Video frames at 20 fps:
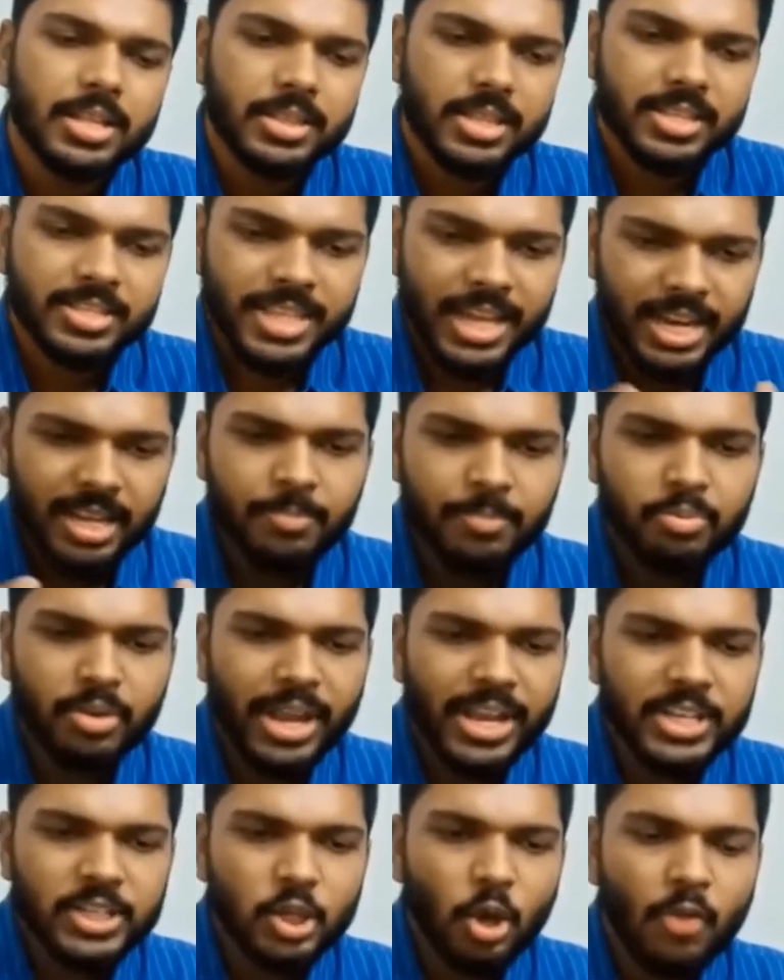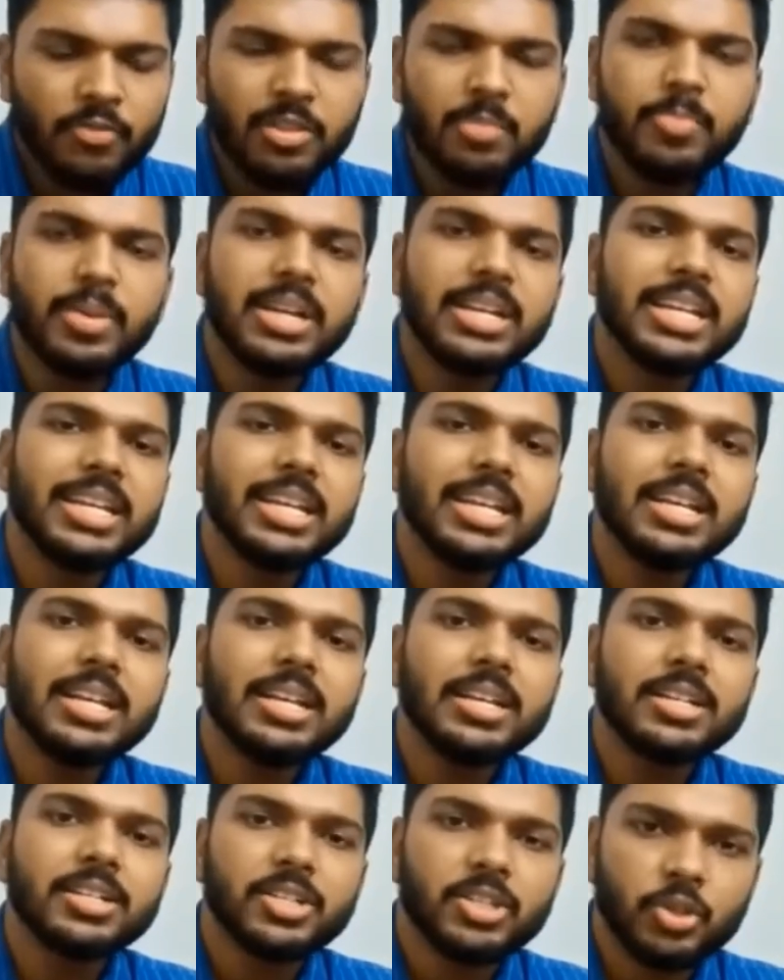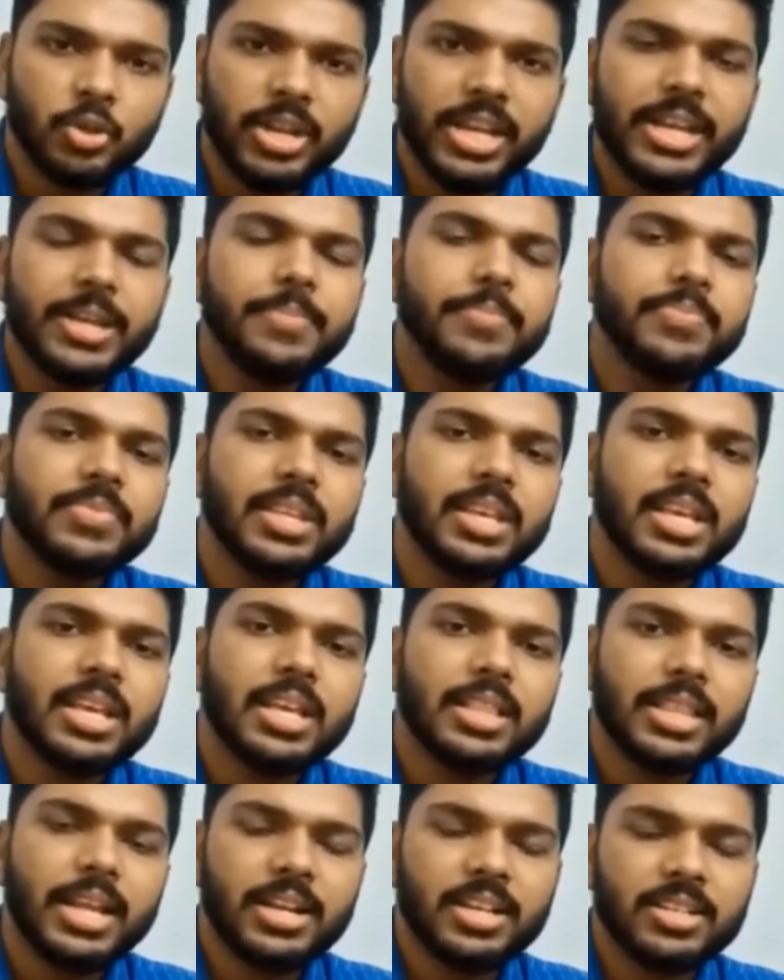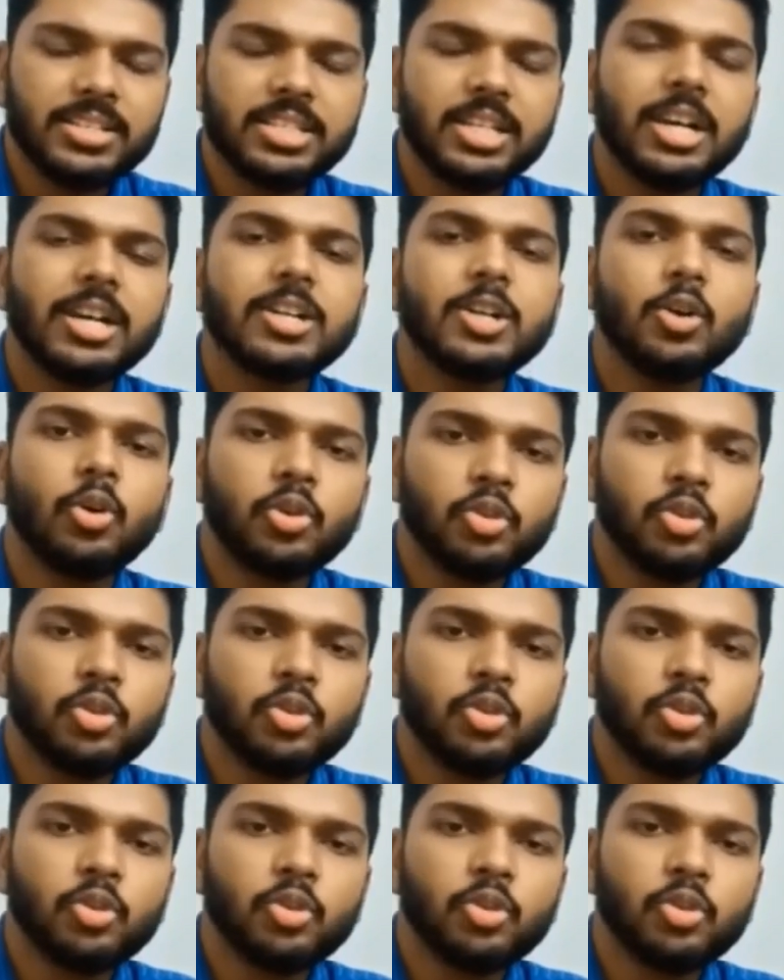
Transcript: The selling price of the building today, that is 3rd